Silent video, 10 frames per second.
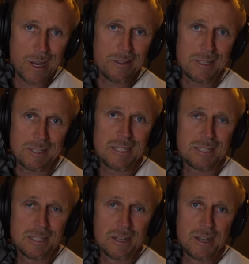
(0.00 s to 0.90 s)
Now this
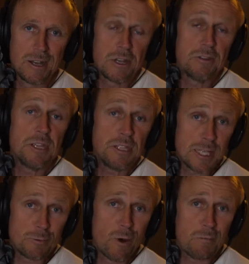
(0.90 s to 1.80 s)
is this
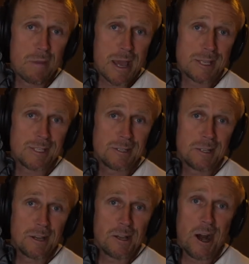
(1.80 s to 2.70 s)
is what makes
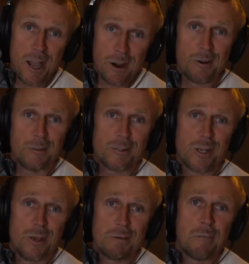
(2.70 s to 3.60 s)
I R L
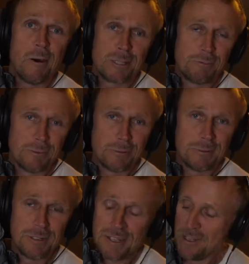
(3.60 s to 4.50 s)
streaming possible.
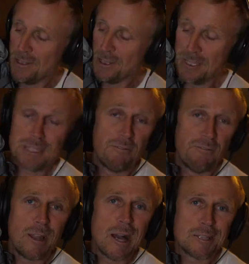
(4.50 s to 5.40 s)
This is the
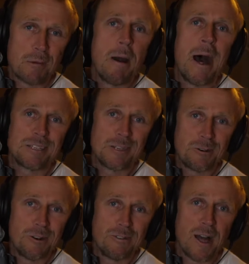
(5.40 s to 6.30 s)
flux
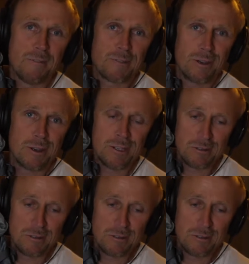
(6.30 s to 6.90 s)
capacitor of live streaming.